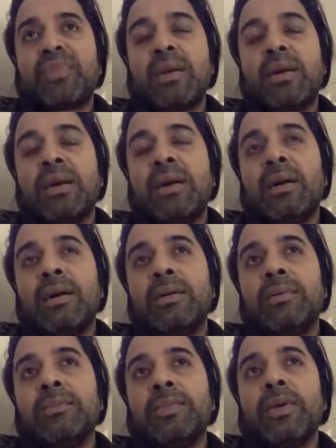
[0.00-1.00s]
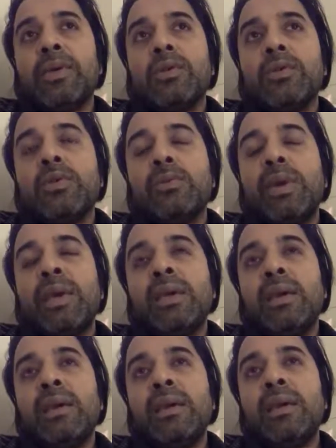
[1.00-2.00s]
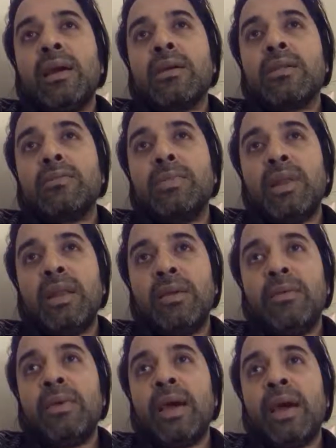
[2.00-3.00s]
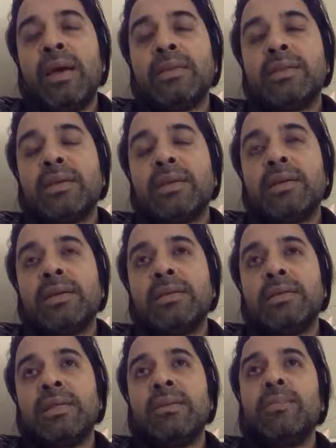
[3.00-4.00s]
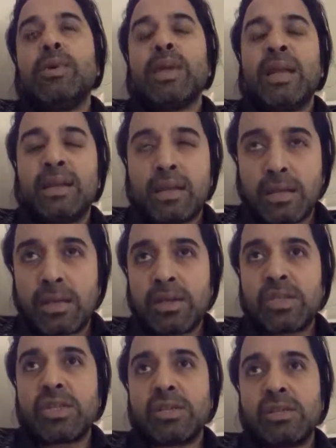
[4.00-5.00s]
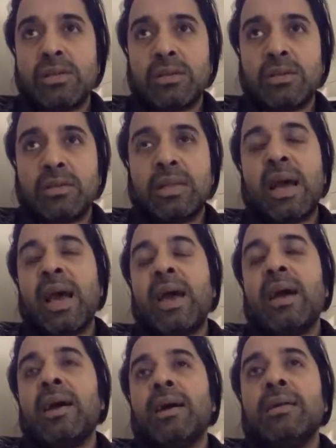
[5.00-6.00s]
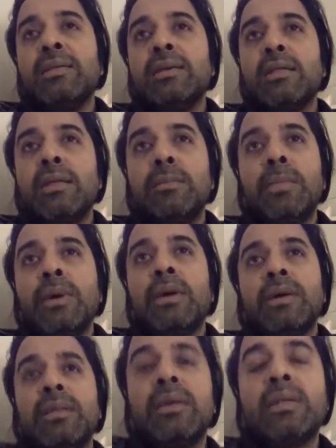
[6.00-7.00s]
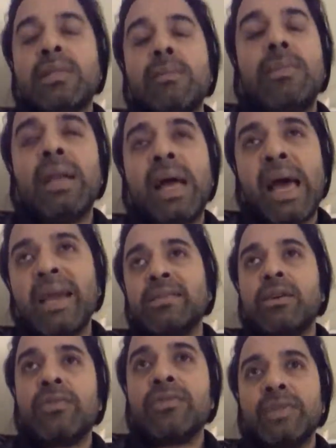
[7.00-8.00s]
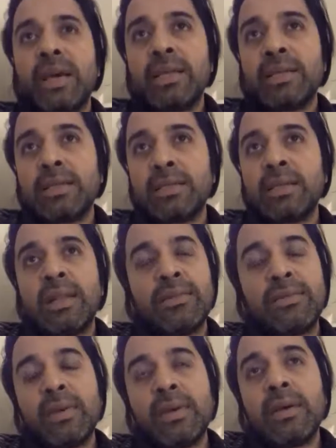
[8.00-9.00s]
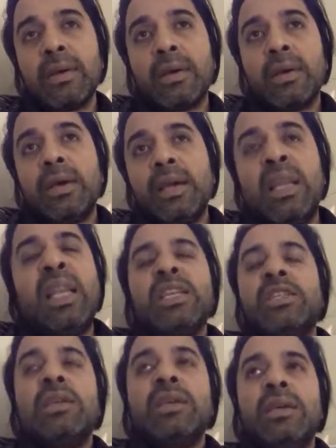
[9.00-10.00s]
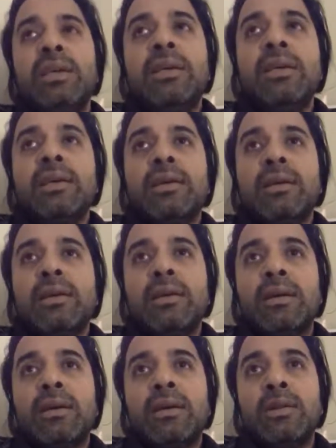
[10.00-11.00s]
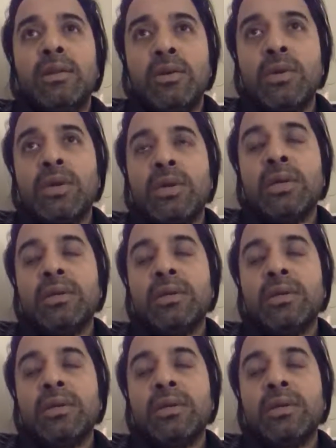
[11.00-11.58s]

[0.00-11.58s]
um, so making us believe, and demonetization, the simple act of that itself, initially looked